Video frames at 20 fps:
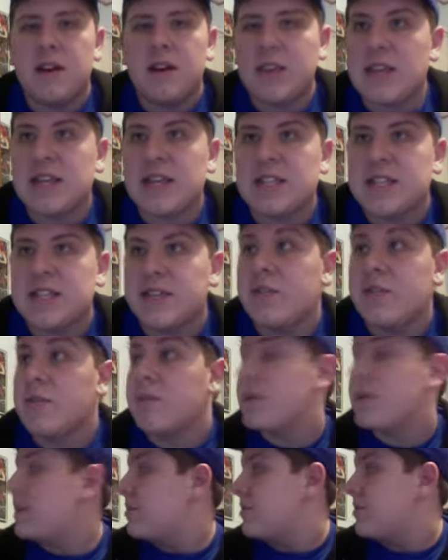like Stevie
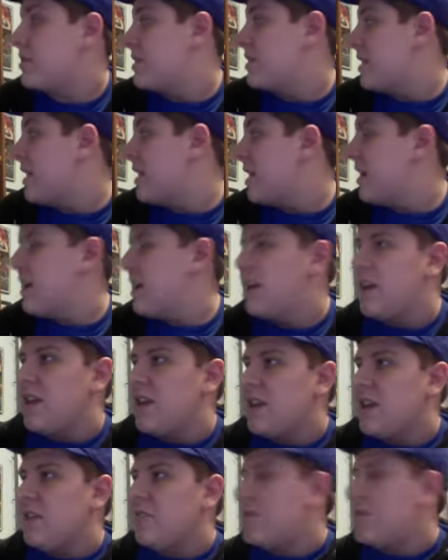Breach would say,
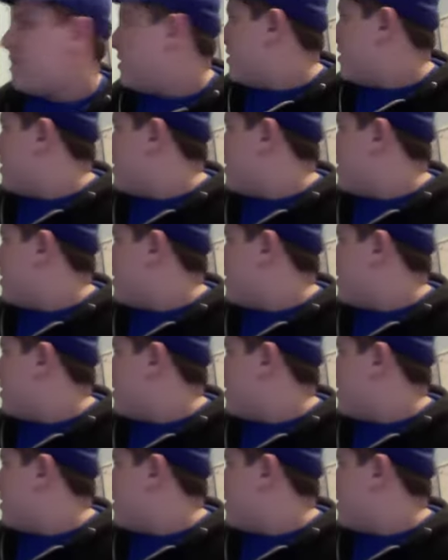you wanna